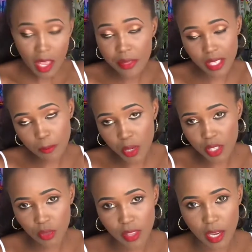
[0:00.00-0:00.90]
this
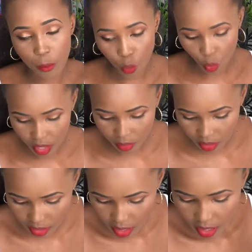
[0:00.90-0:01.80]
bodysuit that I'm
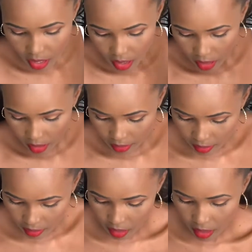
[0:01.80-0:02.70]
wearing.
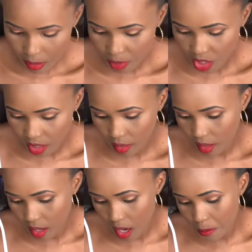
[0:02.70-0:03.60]
It's uh, let me check
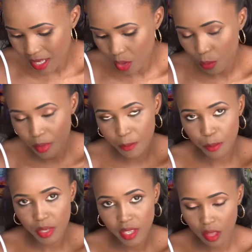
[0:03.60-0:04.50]
the name, but I will be
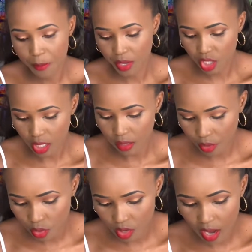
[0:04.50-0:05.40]
putting the pictures
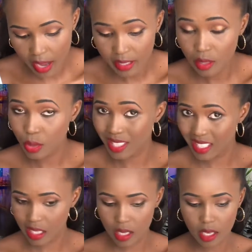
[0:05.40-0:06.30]
for you guys to
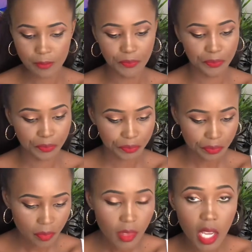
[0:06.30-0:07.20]
see
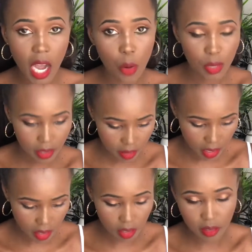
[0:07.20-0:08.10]
how it,
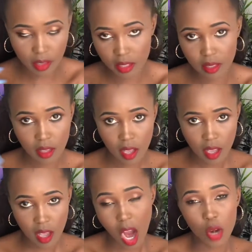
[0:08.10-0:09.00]
the this
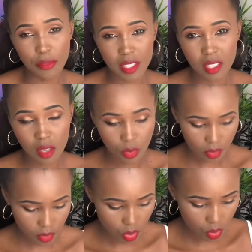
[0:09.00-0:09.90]
outfits
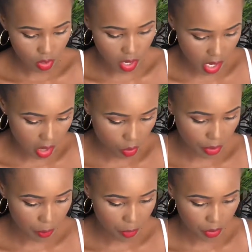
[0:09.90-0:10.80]
look look uh, or
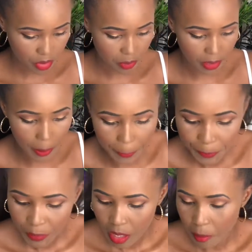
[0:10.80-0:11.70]
the models. But yeah,
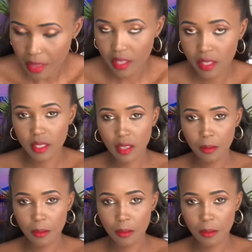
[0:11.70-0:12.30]
but this is the